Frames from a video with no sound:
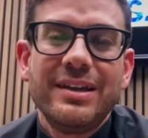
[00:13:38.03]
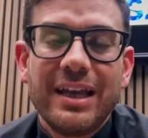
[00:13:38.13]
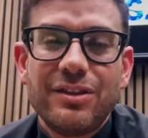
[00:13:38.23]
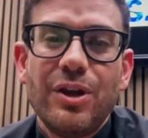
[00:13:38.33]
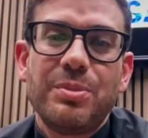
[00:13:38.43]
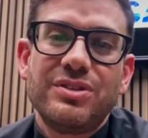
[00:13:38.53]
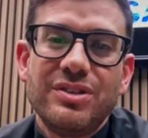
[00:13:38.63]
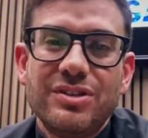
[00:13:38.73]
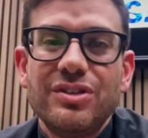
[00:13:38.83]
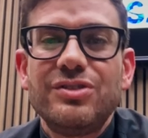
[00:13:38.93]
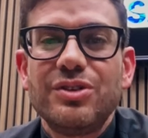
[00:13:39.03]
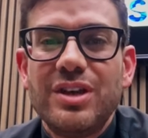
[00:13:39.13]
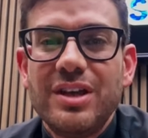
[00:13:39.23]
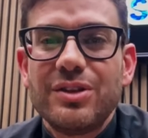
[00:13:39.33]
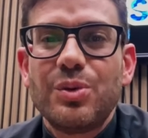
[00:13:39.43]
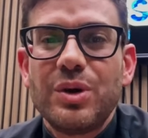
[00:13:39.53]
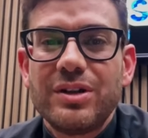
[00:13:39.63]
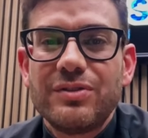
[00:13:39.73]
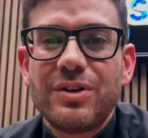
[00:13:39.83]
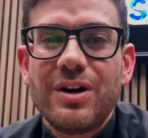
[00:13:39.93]
get the opportunity to hear the
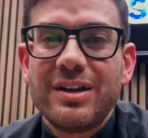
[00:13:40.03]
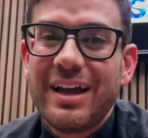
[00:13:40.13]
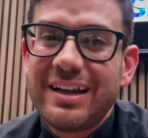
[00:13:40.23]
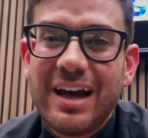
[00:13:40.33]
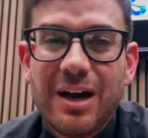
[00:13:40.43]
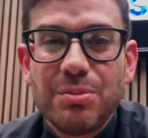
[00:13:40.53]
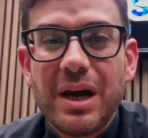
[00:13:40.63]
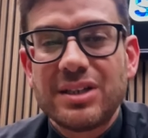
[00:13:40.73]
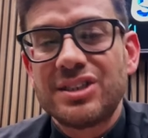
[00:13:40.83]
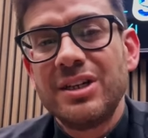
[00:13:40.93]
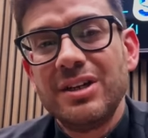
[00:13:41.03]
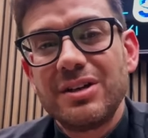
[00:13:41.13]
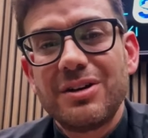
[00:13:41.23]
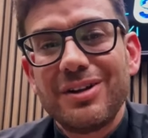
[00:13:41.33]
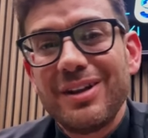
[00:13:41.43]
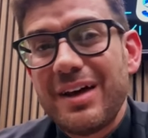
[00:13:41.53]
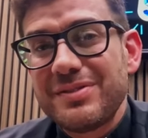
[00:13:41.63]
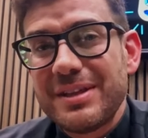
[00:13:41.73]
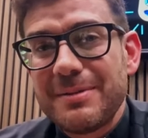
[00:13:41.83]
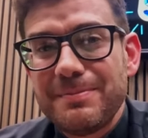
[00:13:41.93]
word of God and how much God
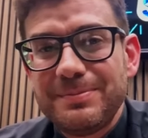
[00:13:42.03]
loves them.